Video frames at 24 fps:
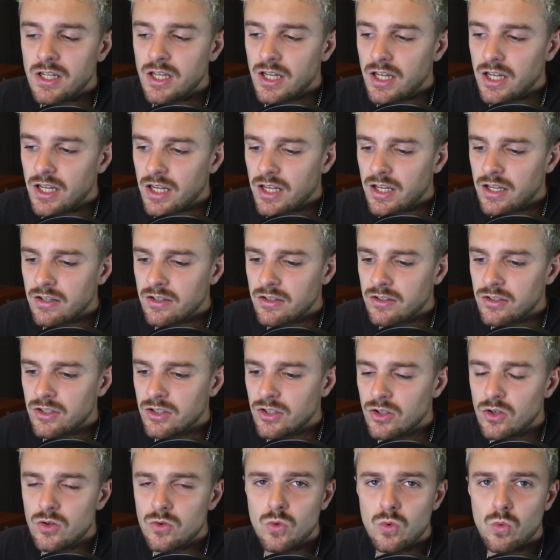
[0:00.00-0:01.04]
and you
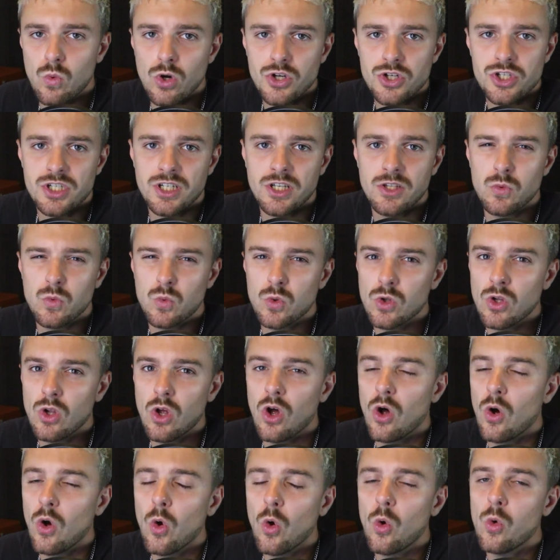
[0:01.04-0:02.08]
know, washing it will
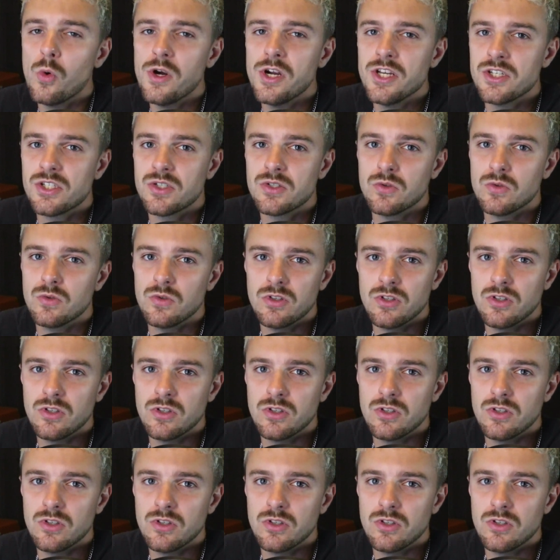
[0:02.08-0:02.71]
always